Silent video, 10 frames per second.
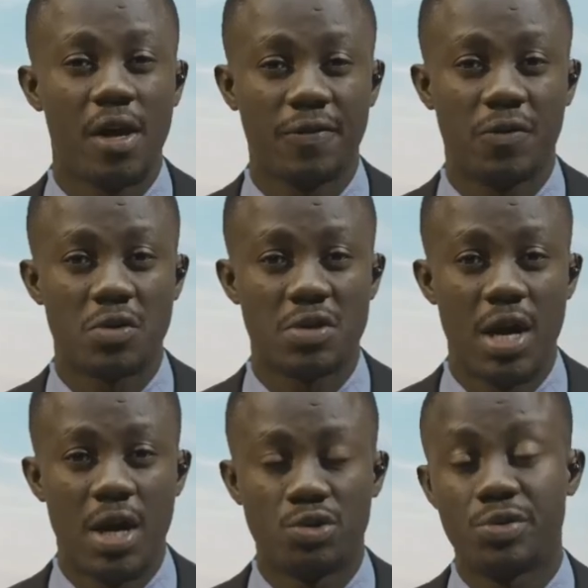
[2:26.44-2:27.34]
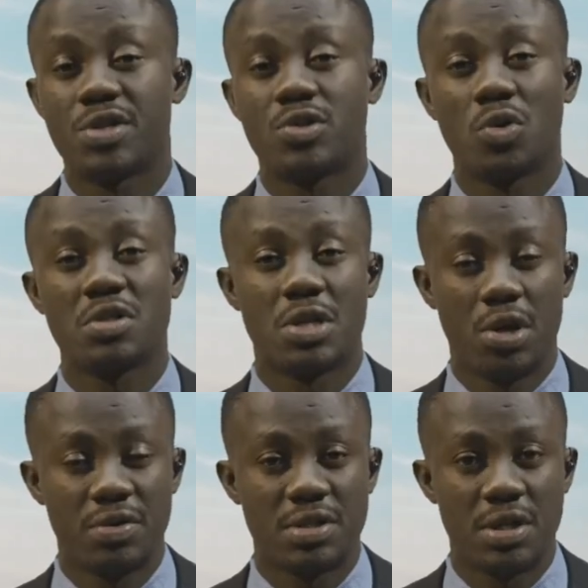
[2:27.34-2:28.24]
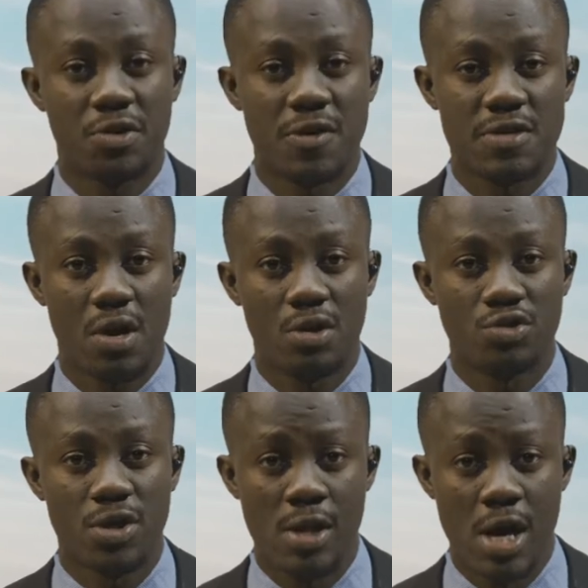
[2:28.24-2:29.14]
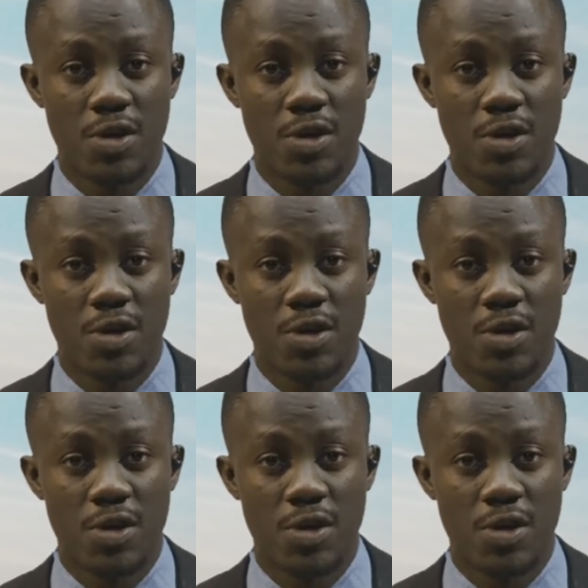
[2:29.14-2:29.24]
efforts to restore security across the country